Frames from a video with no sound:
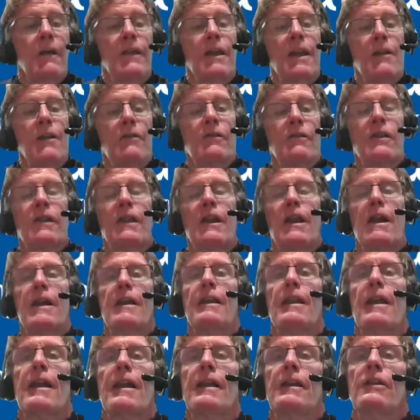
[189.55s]
The other thing
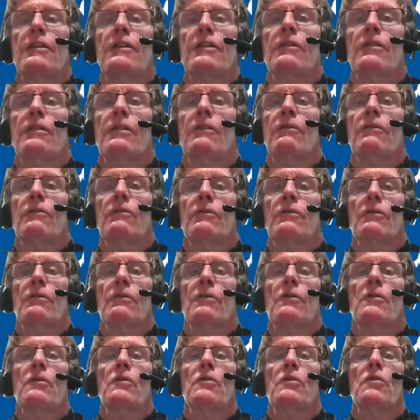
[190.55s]
I'd like you to
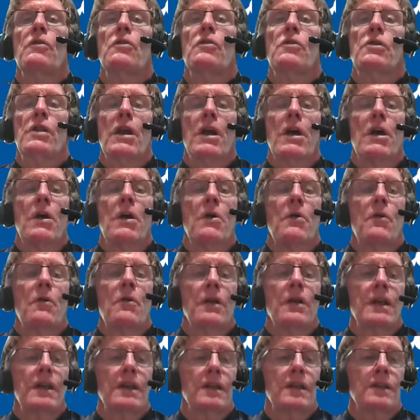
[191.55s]

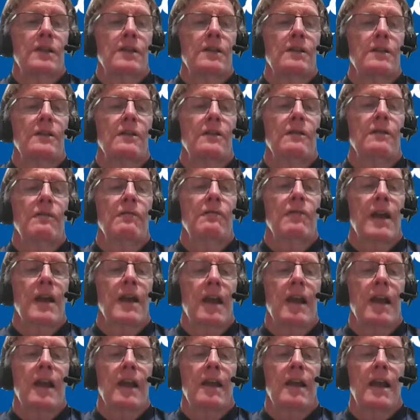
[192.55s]
know is to
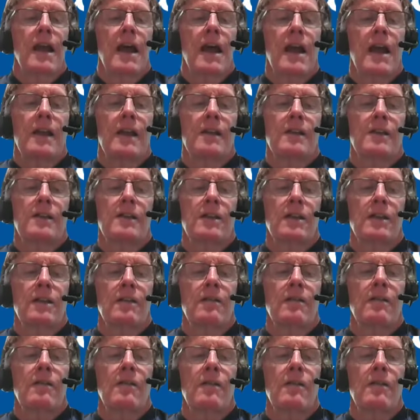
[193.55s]
recognize